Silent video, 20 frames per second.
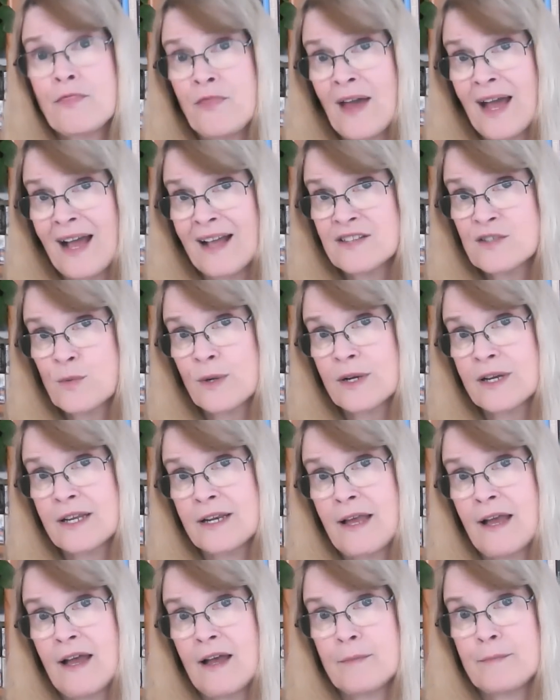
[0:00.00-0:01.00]
That's what
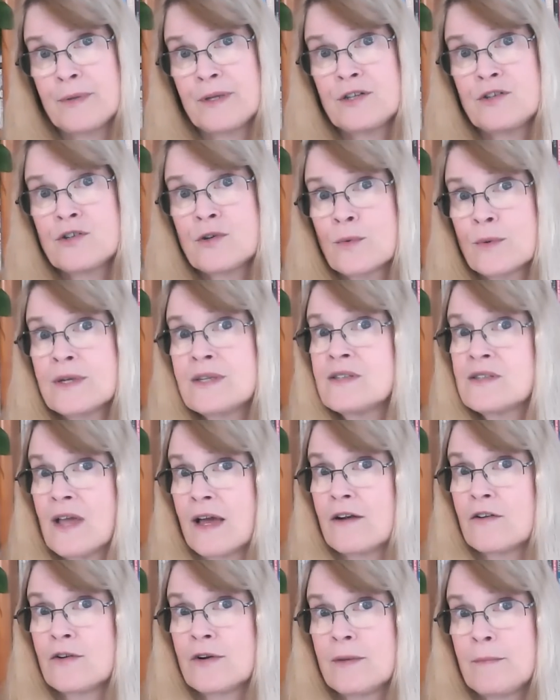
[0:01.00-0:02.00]
can happen during
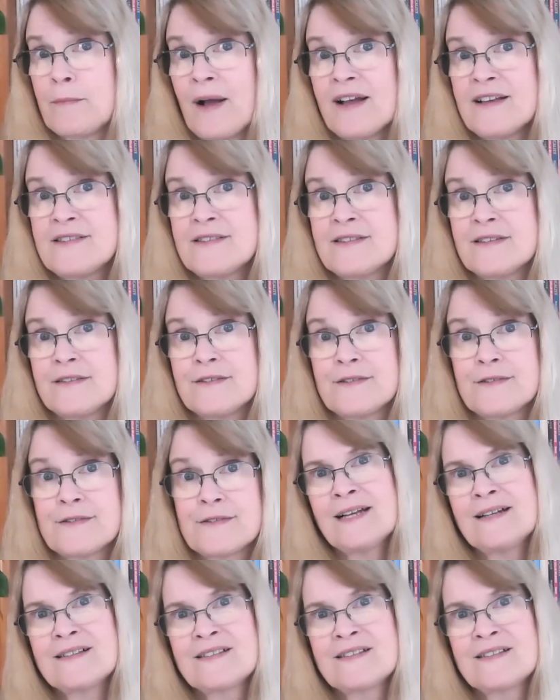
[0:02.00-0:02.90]
Saturn in Pisces.